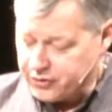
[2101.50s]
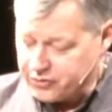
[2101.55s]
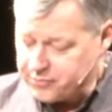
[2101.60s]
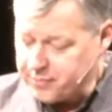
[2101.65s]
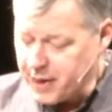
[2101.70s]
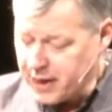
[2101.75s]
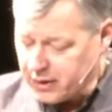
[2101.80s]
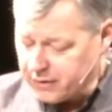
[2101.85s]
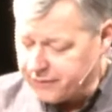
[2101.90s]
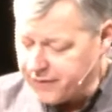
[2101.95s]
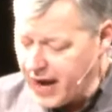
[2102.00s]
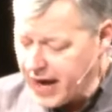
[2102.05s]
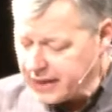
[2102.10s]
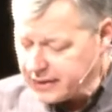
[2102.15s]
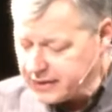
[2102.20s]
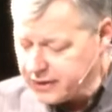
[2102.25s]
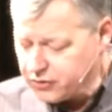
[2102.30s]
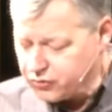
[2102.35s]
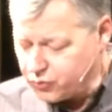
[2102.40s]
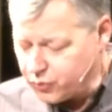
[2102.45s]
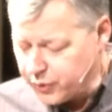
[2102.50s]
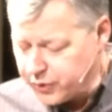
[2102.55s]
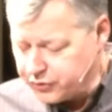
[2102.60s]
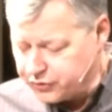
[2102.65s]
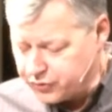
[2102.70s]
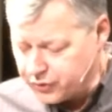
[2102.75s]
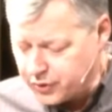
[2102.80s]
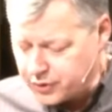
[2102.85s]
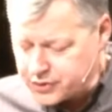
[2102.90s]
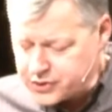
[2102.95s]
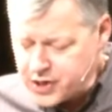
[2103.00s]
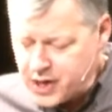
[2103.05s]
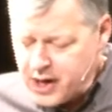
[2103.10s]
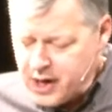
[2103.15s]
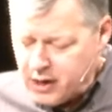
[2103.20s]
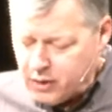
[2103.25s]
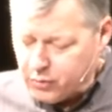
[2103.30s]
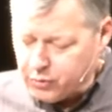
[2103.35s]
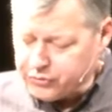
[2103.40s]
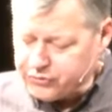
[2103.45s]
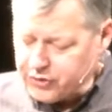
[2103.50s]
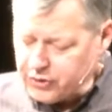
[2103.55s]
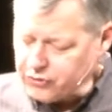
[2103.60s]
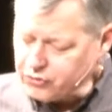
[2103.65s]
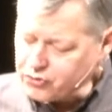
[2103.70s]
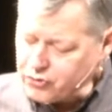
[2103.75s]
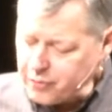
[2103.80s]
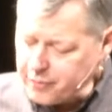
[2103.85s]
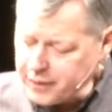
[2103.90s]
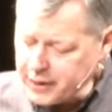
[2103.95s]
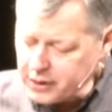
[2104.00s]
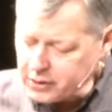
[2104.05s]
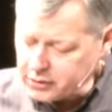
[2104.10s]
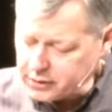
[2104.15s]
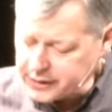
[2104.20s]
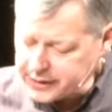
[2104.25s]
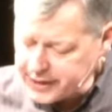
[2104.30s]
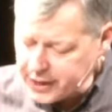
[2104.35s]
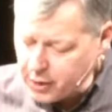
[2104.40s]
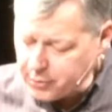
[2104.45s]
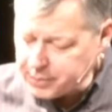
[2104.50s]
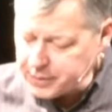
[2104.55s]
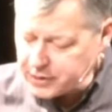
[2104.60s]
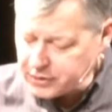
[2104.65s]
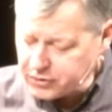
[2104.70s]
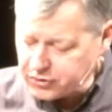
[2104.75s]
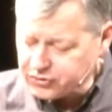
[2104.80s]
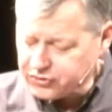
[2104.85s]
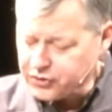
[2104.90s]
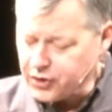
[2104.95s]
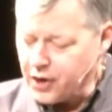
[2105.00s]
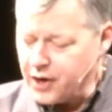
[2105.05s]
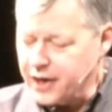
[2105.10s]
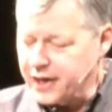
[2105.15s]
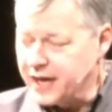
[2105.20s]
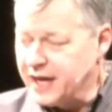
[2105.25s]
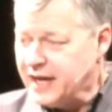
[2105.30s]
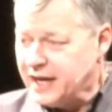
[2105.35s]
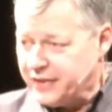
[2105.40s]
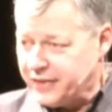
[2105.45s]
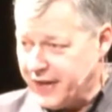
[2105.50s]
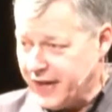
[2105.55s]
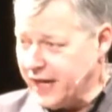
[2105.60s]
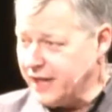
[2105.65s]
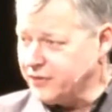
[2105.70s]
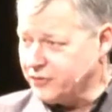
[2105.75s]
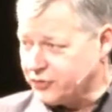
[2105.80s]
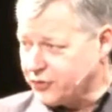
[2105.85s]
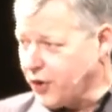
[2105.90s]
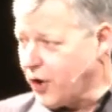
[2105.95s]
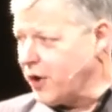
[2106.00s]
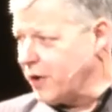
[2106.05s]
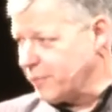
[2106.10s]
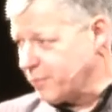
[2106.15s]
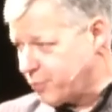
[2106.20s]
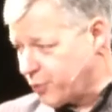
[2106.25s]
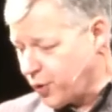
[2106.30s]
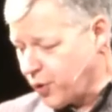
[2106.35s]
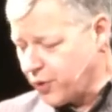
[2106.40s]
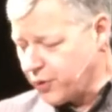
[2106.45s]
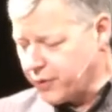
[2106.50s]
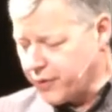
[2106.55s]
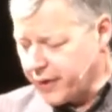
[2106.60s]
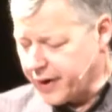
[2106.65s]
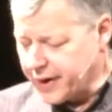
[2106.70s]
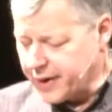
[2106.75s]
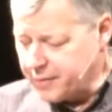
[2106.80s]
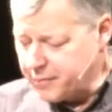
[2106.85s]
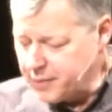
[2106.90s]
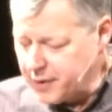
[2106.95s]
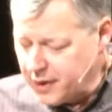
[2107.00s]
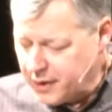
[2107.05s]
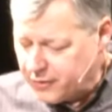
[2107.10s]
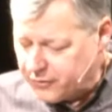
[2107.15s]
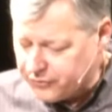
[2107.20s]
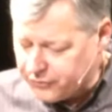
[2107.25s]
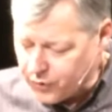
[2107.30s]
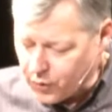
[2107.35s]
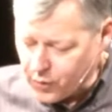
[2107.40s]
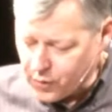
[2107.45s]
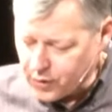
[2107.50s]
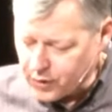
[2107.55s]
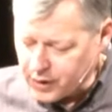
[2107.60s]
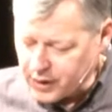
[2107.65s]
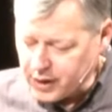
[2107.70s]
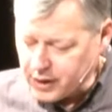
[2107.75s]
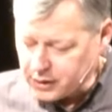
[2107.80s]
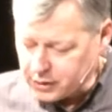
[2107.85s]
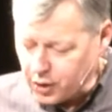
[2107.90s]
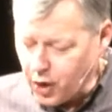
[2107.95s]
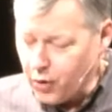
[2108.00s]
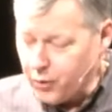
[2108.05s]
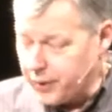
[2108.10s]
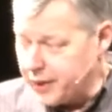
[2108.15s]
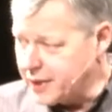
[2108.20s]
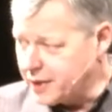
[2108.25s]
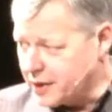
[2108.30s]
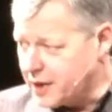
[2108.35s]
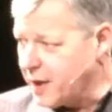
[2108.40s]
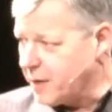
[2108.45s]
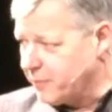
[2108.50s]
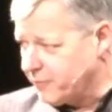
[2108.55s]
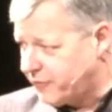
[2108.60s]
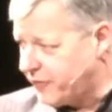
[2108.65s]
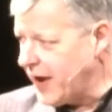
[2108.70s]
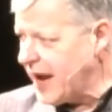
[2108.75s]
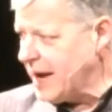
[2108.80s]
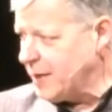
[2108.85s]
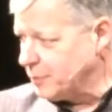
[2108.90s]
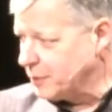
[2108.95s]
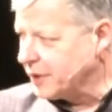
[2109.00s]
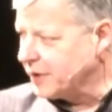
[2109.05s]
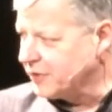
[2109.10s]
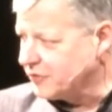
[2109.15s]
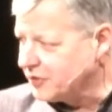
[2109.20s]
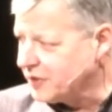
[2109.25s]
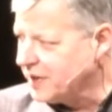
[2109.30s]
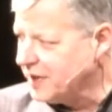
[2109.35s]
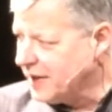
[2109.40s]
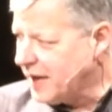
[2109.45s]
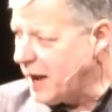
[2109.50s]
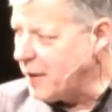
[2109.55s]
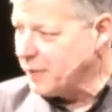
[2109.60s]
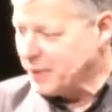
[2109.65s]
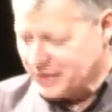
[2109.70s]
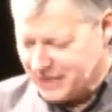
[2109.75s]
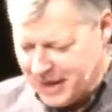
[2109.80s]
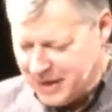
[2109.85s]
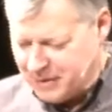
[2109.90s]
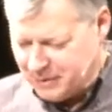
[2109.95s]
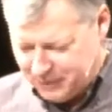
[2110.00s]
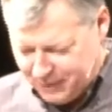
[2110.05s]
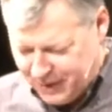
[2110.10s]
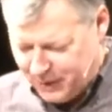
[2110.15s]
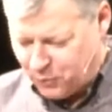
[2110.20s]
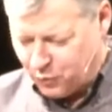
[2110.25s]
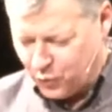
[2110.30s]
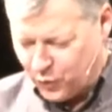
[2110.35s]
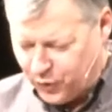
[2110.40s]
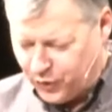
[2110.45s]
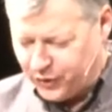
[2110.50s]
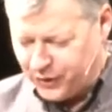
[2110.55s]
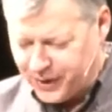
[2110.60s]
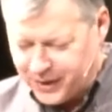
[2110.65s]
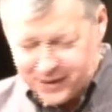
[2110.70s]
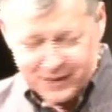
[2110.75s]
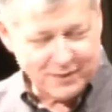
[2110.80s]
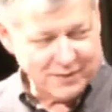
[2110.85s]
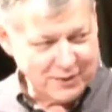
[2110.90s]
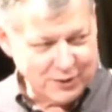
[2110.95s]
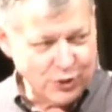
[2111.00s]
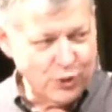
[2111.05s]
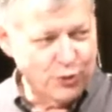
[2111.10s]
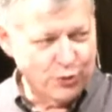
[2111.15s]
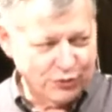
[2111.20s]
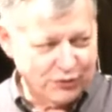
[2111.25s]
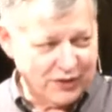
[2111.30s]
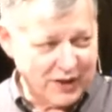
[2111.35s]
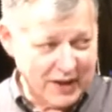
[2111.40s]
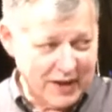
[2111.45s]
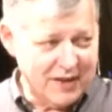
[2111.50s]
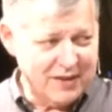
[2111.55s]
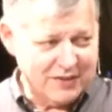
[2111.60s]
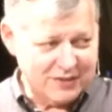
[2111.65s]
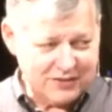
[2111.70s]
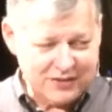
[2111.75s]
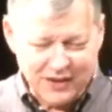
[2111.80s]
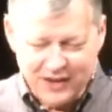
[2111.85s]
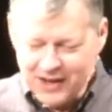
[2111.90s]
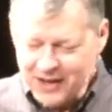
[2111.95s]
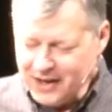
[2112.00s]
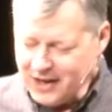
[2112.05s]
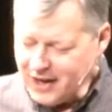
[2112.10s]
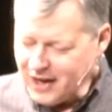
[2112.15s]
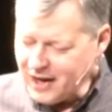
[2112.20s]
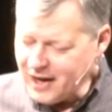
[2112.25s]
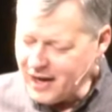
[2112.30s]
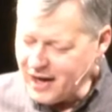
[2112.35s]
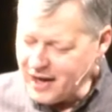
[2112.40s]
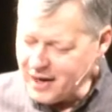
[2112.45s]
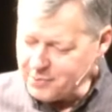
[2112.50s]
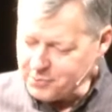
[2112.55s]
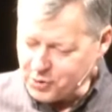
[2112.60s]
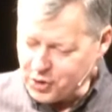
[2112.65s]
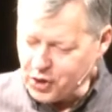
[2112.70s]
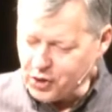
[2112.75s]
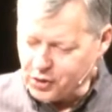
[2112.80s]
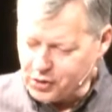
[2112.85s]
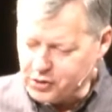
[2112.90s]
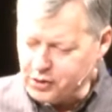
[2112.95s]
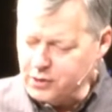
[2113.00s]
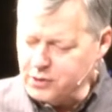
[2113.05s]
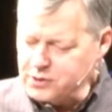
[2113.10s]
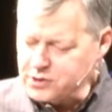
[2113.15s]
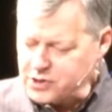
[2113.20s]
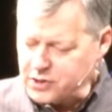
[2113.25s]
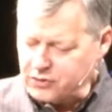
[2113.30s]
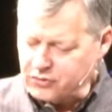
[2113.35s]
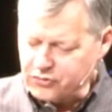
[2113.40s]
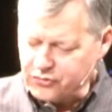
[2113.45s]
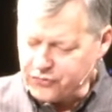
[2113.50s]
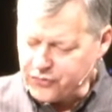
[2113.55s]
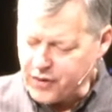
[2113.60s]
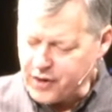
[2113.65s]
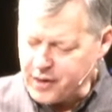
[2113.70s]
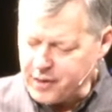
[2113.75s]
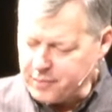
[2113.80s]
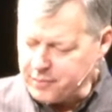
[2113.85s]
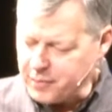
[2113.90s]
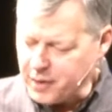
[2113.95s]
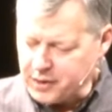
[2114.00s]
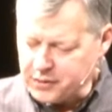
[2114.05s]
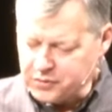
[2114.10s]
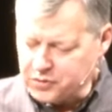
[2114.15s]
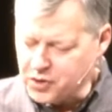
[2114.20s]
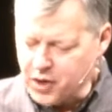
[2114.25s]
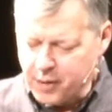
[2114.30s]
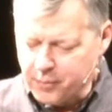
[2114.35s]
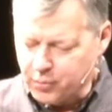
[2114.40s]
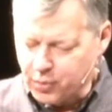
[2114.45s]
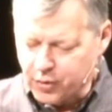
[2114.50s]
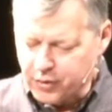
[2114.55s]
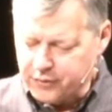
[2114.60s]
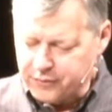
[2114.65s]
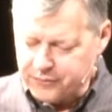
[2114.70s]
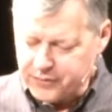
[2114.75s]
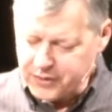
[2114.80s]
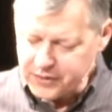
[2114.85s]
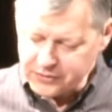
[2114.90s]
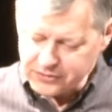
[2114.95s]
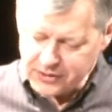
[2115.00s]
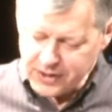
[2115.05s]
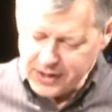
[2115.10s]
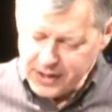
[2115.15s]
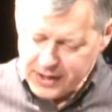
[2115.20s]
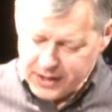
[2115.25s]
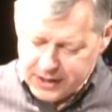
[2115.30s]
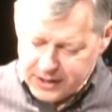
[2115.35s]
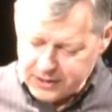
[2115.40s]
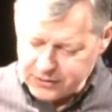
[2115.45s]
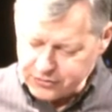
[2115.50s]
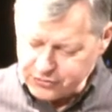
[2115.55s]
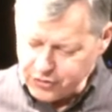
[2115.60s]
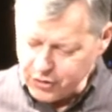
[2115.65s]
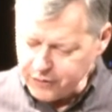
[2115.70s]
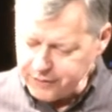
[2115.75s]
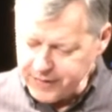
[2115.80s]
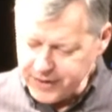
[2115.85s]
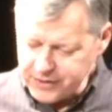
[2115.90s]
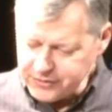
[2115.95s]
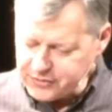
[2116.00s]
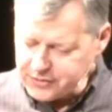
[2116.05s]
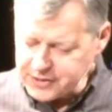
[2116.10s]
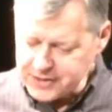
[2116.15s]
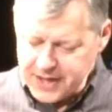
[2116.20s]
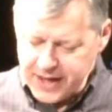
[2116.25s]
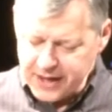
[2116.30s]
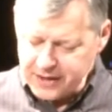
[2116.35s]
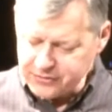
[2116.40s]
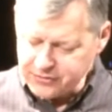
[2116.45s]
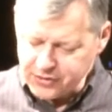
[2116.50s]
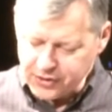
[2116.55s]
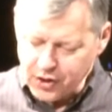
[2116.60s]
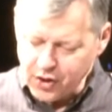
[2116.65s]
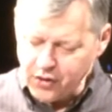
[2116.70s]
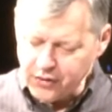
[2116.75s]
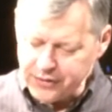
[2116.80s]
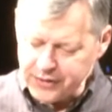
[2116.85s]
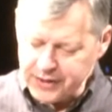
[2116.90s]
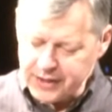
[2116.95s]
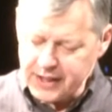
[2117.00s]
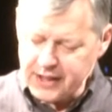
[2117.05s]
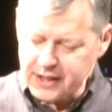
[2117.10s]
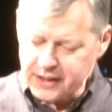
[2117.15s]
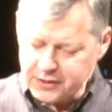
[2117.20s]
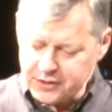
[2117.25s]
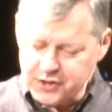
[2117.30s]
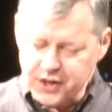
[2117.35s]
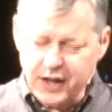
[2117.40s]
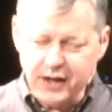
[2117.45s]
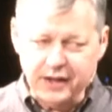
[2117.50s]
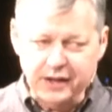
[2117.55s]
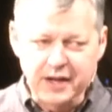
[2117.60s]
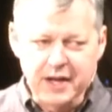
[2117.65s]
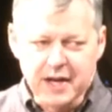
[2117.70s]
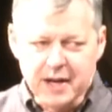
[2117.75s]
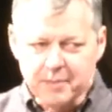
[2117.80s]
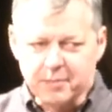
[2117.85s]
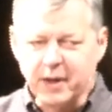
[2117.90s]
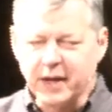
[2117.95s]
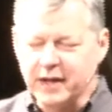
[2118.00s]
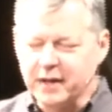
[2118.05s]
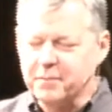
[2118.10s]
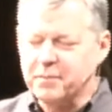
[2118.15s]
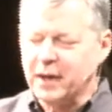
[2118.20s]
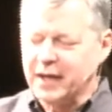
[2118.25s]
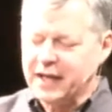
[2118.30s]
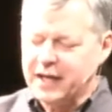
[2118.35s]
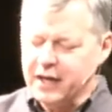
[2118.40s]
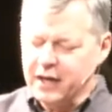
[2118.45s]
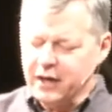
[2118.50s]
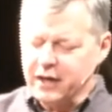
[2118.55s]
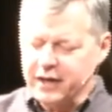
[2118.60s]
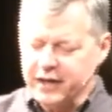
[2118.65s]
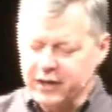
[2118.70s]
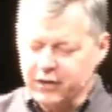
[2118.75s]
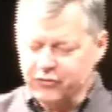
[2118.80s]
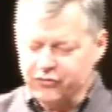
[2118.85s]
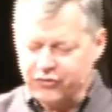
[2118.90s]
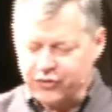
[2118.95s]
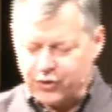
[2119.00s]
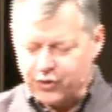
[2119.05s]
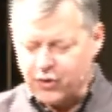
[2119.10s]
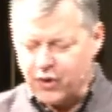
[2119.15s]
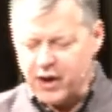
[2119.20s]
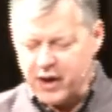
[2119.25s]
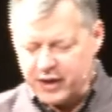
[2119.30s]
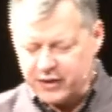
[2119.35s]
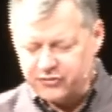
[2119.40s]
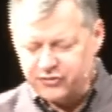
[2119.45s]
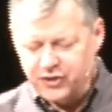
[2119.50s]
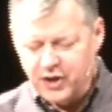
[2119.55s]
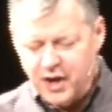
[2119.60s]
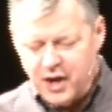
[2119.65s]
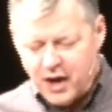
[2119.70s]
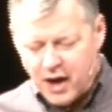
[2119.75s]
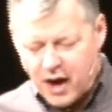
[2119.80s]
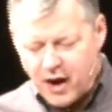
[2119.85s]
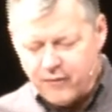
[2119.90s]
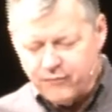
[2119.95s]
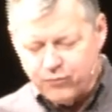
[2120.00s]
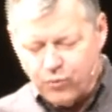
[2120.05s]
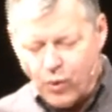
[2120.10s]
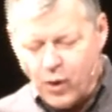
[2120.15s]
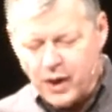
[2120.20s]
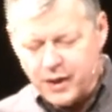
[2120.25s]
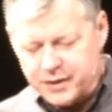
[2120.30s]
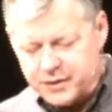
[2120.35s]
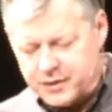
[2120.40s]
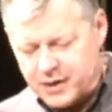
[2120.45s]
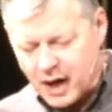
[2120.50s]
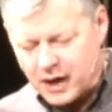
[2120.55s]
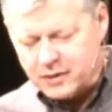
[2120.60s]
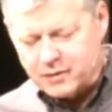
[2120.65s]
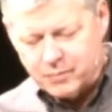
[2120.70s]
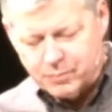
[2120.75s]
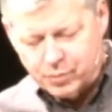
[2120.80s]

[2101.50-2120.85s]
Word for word: As a matter of fact, his research was instrumental in helping to start the Head Start program for uh, low income families. I mean, they, they really used his um, conclusions from a number of his, his surveys and tests and all that he had done. But, but here, here's the crux of what Dr.